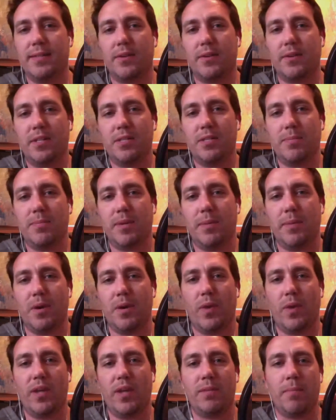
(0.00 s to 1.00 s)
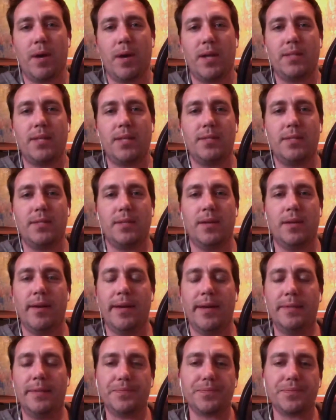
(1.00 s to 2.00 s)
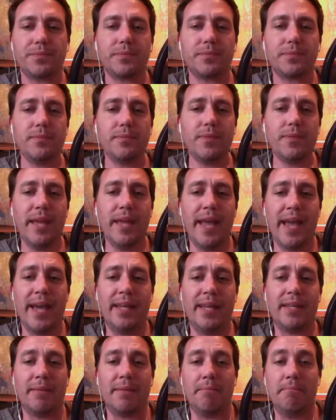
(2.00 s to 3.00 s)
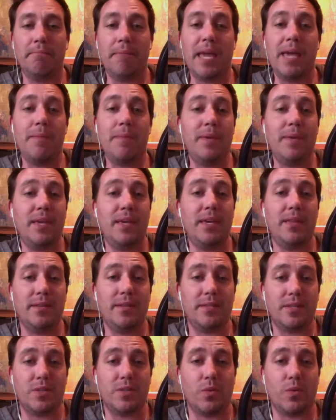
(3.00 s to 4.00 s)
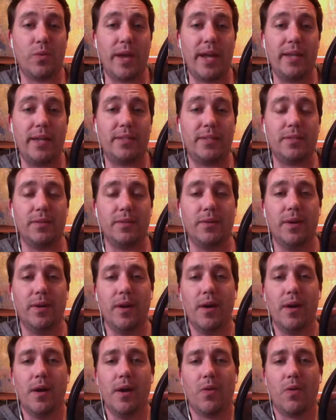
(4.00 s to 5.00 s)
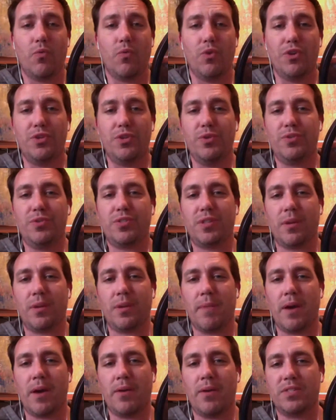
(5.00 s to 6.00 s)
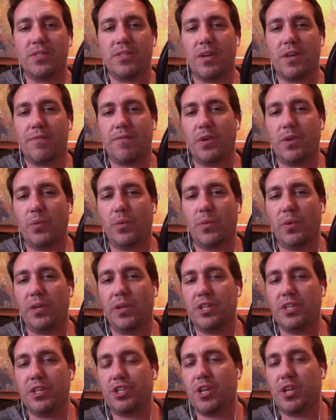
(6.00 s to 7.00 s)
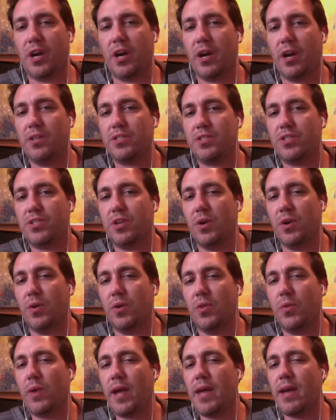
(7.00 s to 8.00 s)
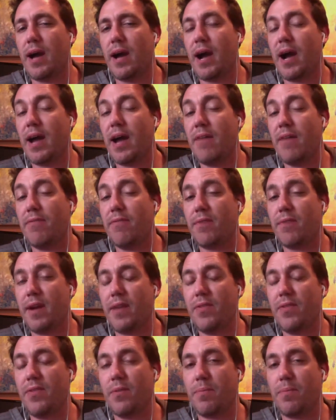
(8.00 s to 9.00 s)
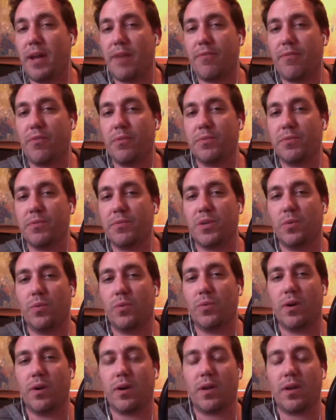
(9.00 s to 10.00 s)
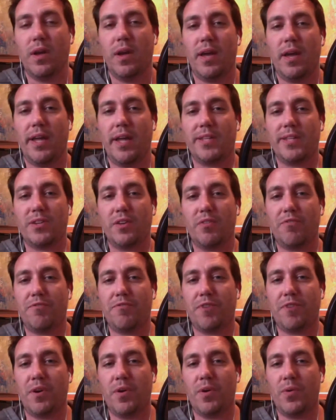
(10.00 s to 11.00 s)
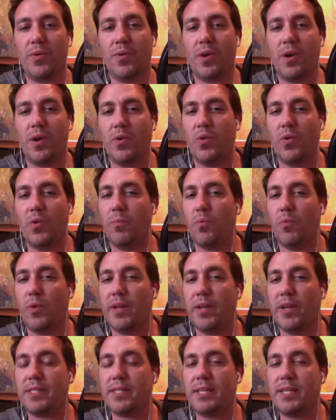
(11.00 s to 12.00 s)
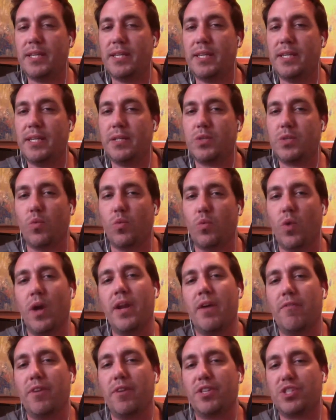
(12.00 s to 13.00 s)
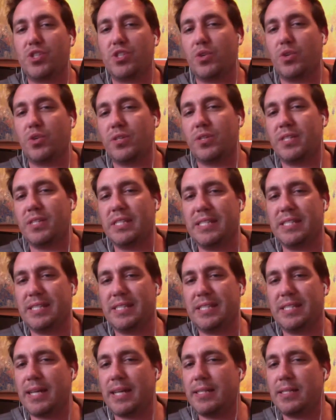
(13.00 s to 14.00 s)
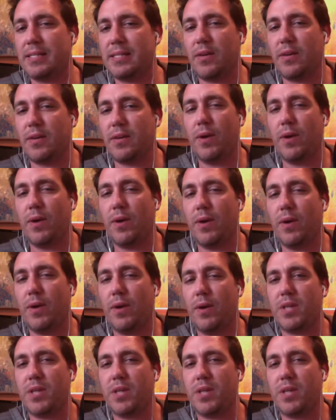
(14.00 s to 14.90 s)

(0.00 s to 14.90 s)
There needs to be a better way to monetize the internet. And maybe this is a way to reduce the amount of stuff that you're willing to share. So the way I've read their platform is going to work, it's going to phone home when it sees one of a certain sets of websites.